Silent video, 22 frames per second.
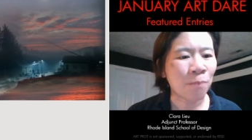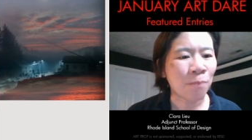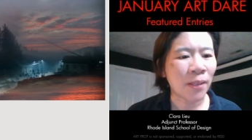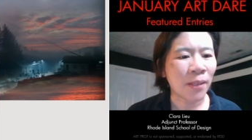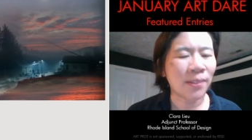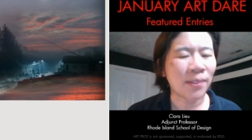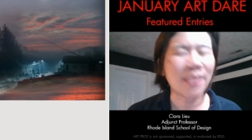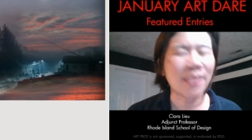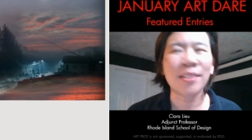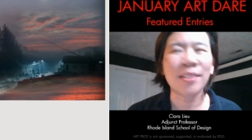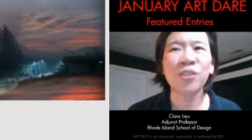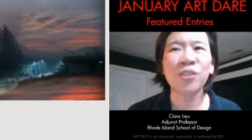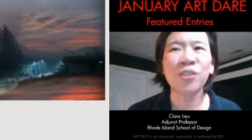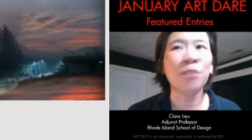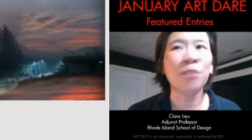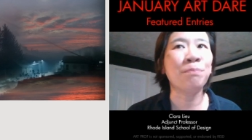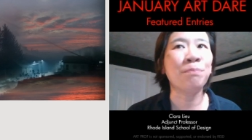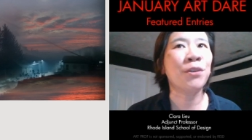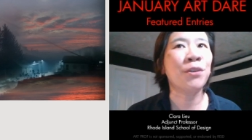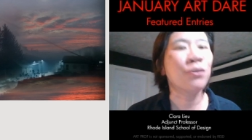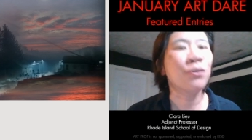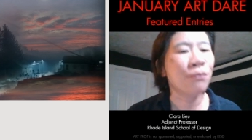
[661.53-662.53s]
That's such a
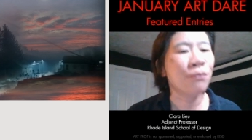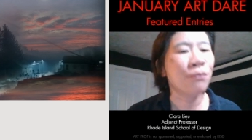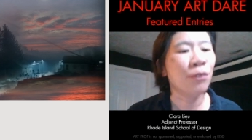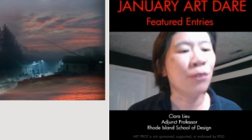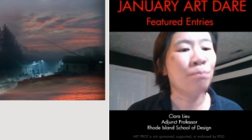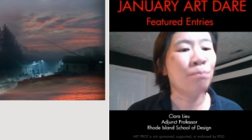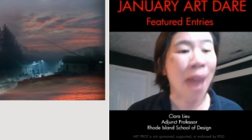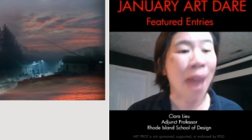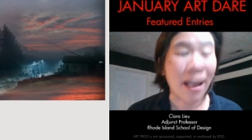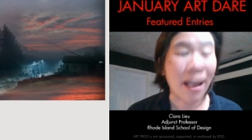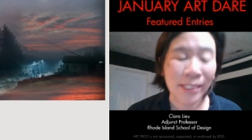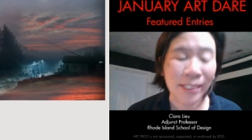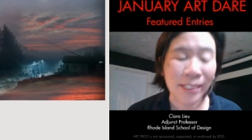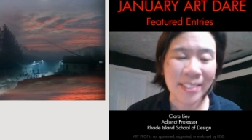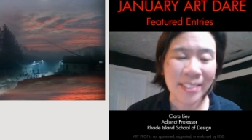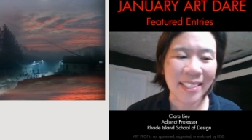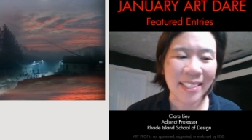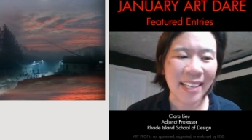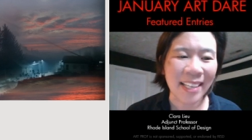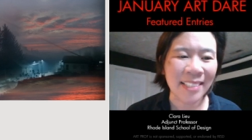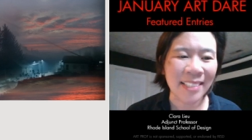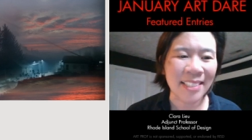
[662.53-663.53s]
beautiful balance
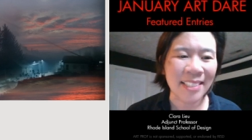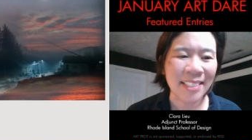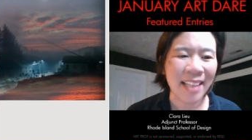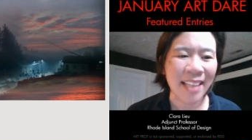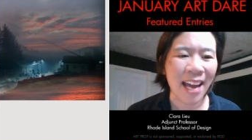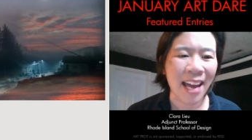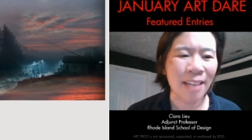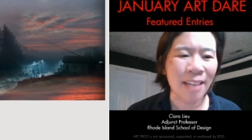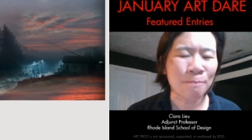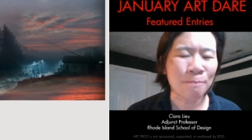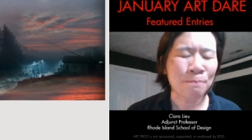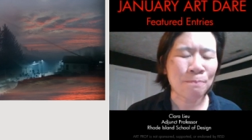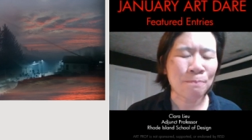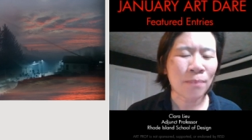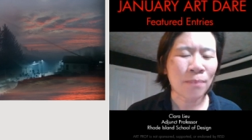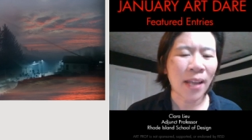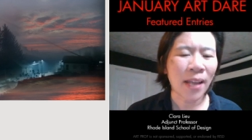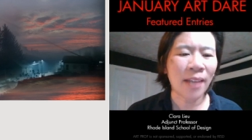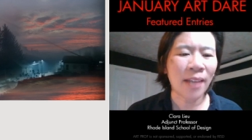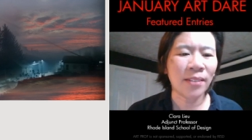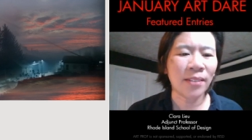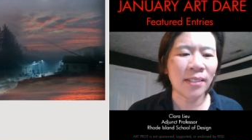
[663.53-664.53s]
against that.
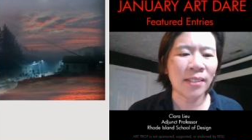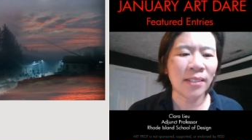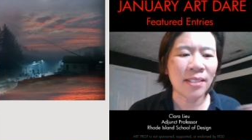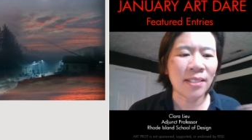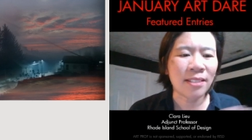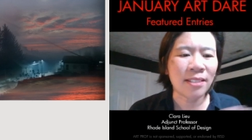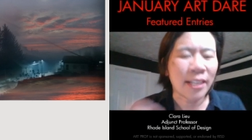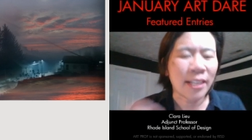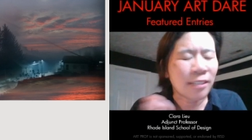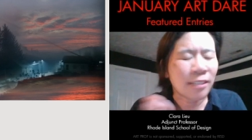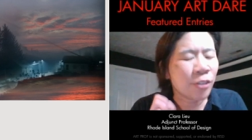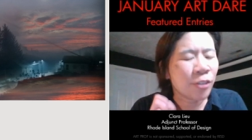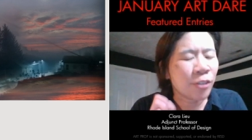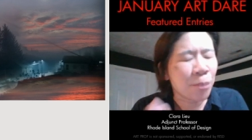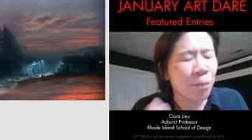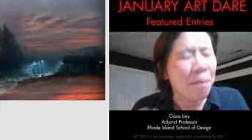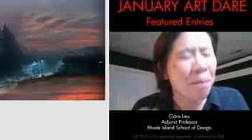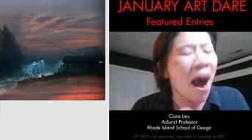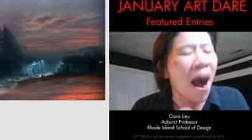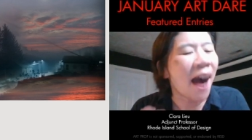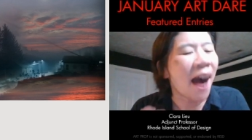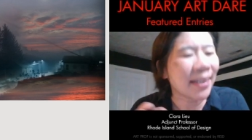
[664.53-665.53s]
And then these like little
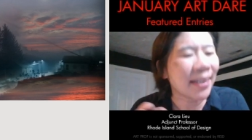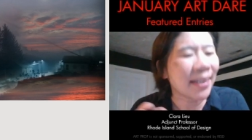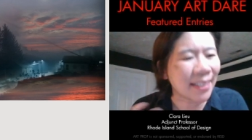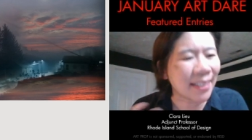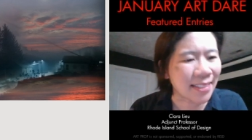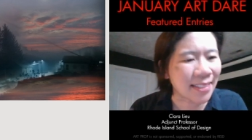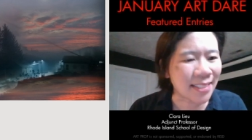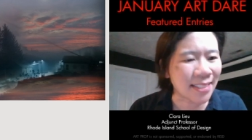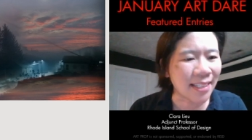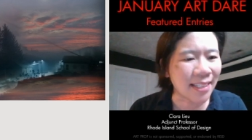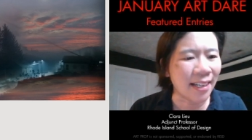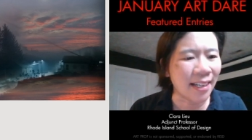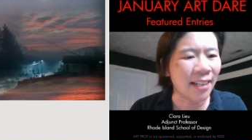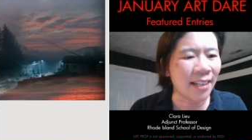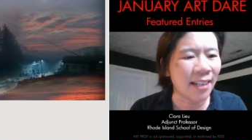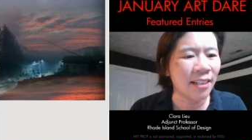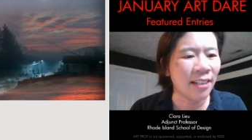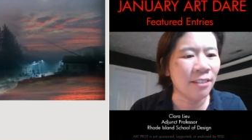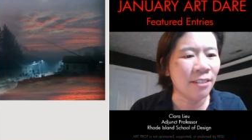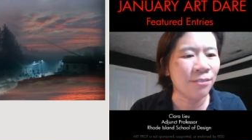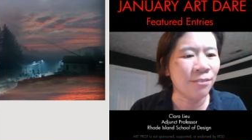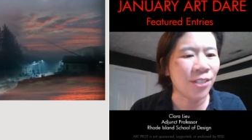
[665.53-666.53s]
pockets
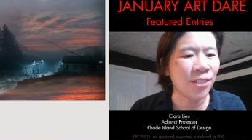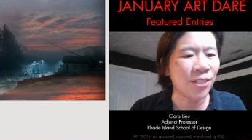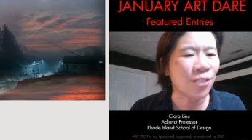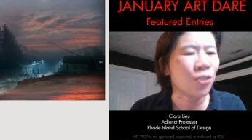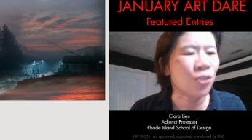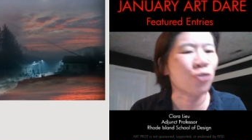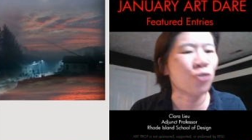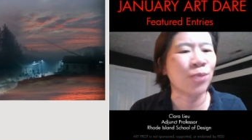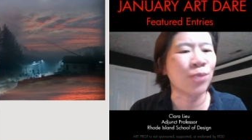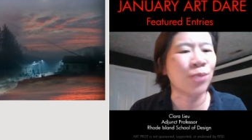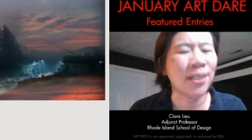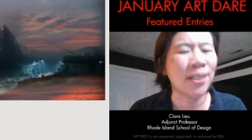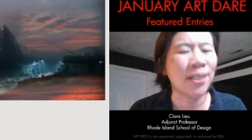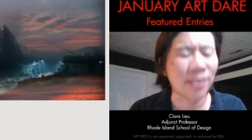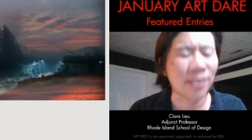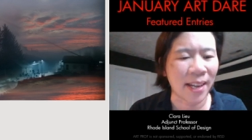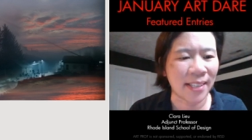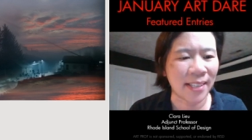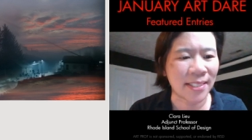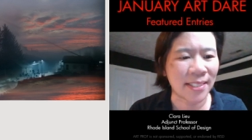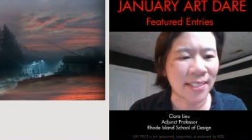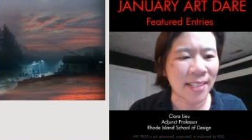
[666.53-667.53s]
of these street
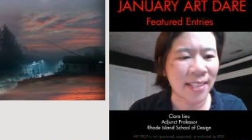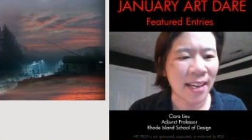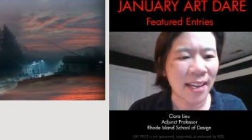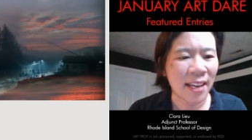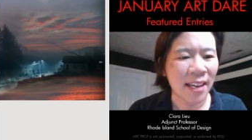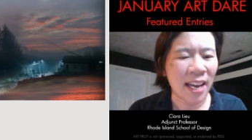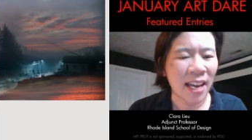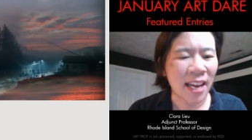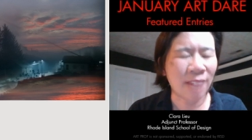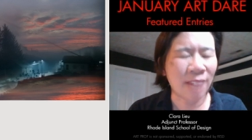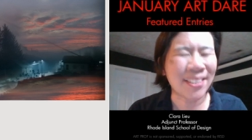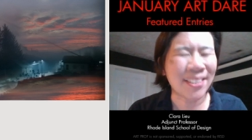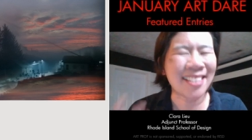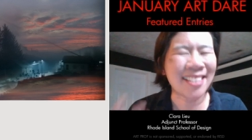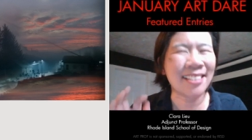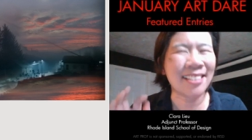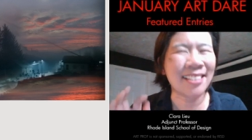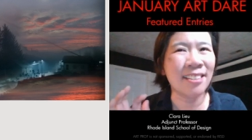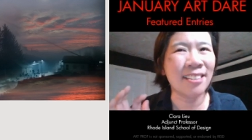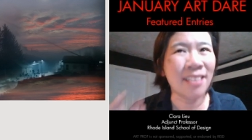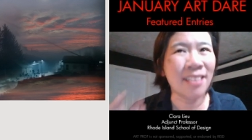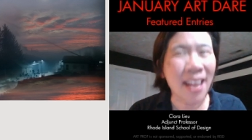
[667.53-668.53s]
lights have a
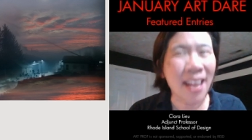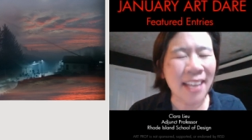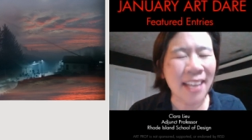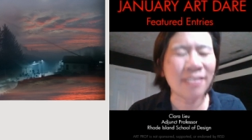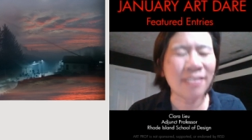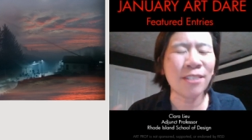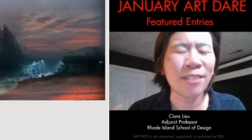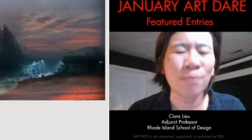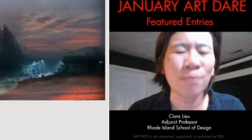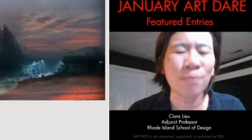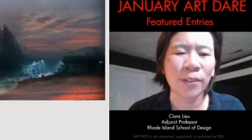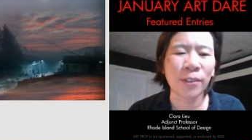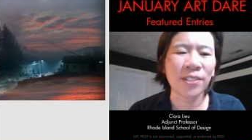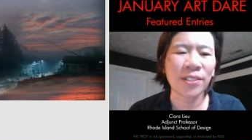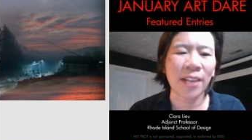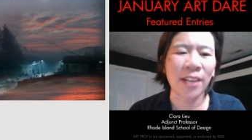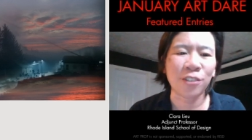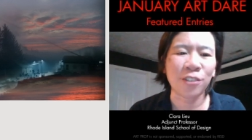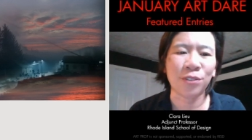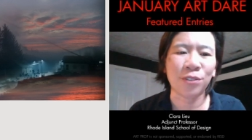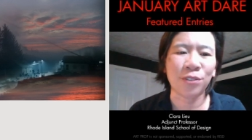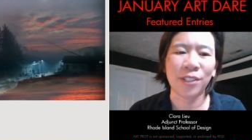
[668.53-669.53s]
slightly more
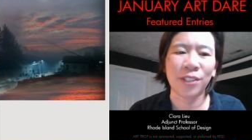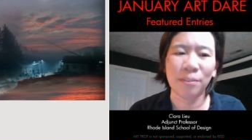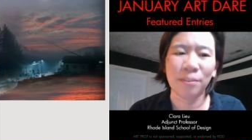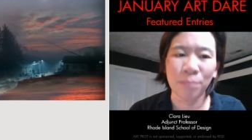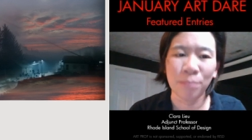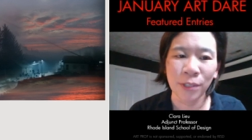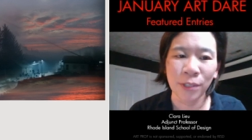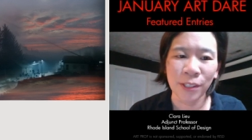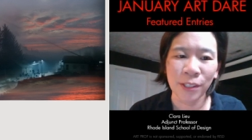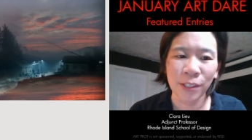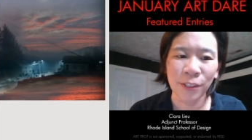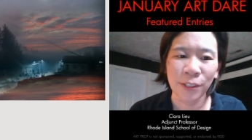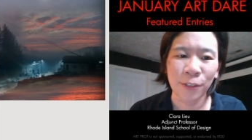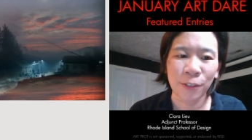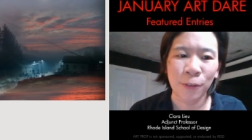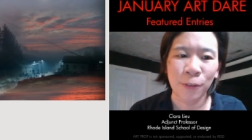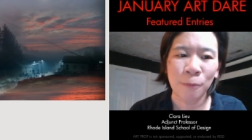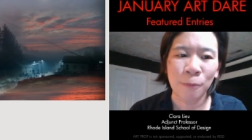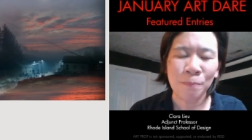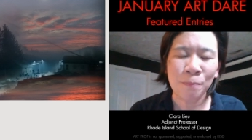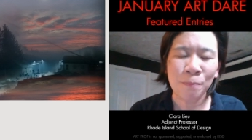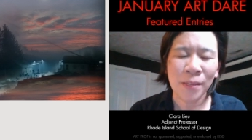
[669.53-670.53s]
saturated
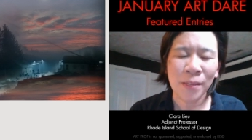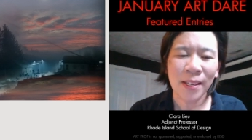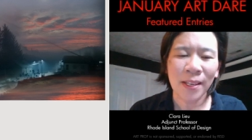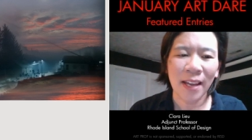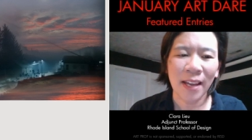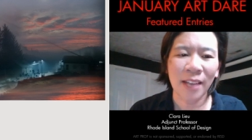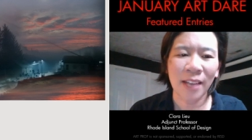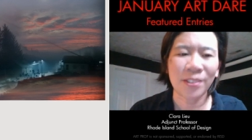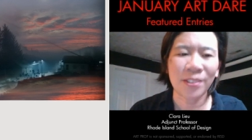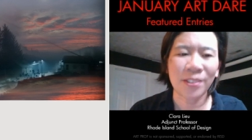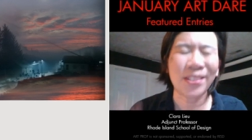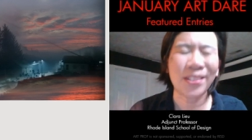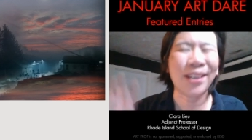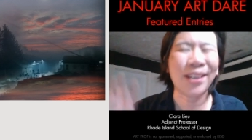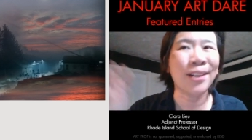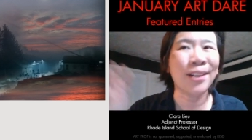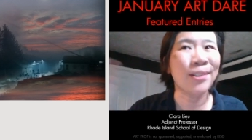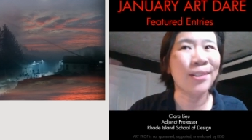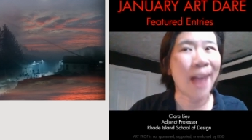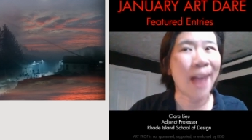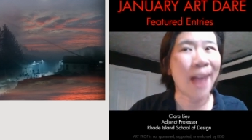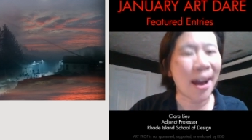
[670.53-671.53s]
blue. And then the
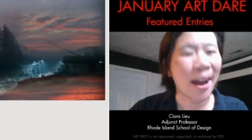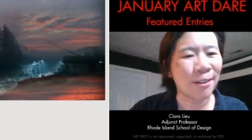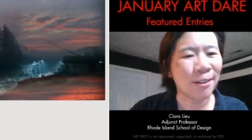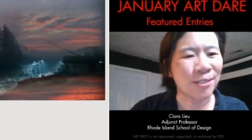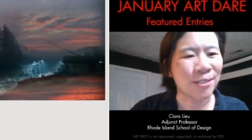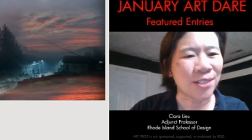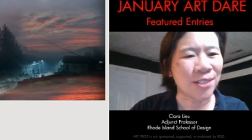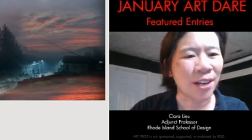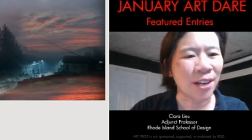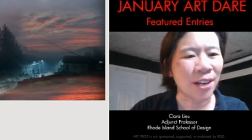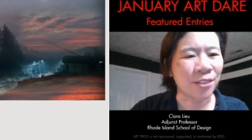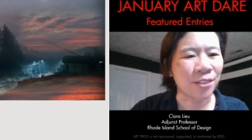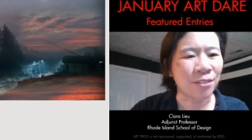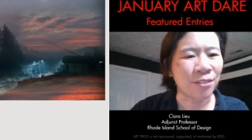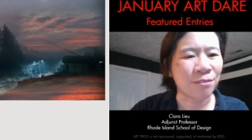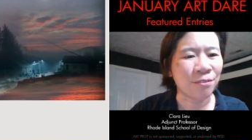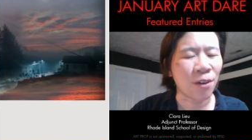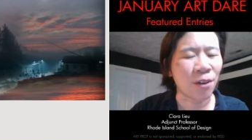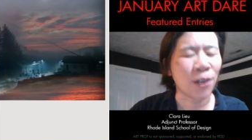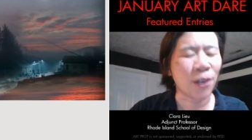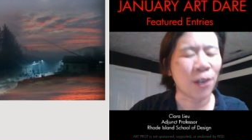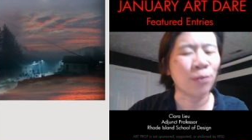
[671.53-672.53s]
clouds on the
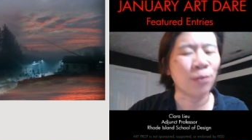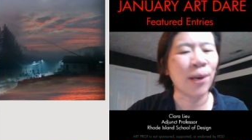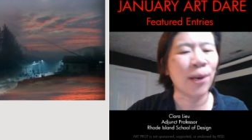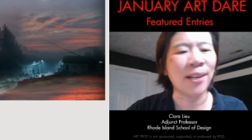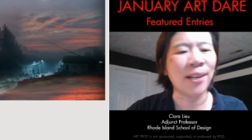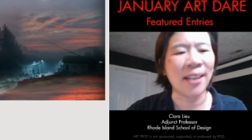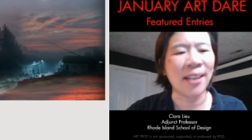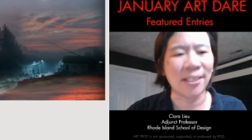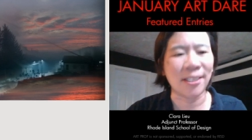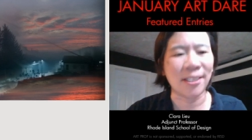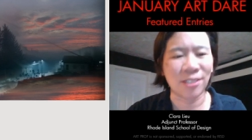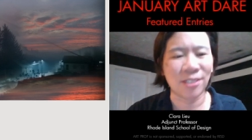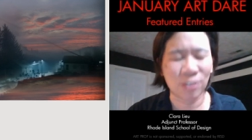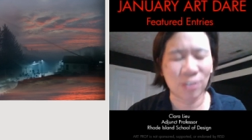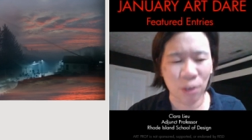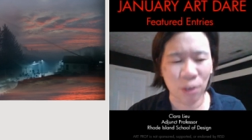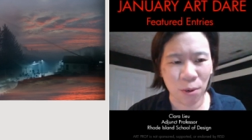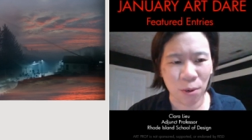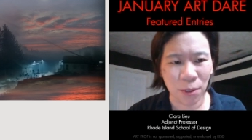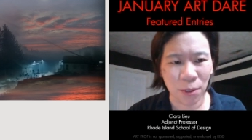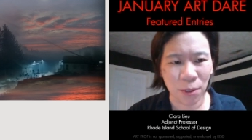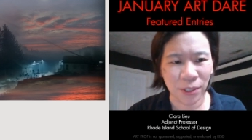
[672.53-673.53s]
far right hand
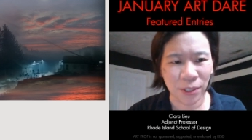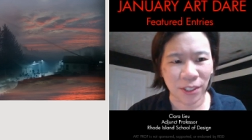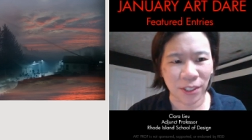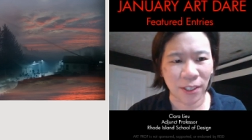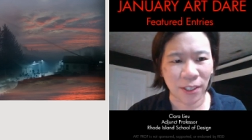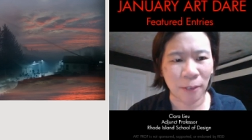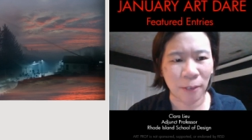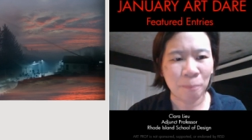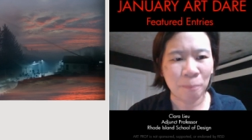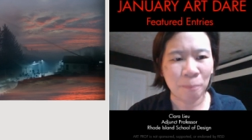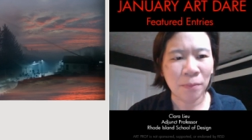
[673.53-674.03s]
corner,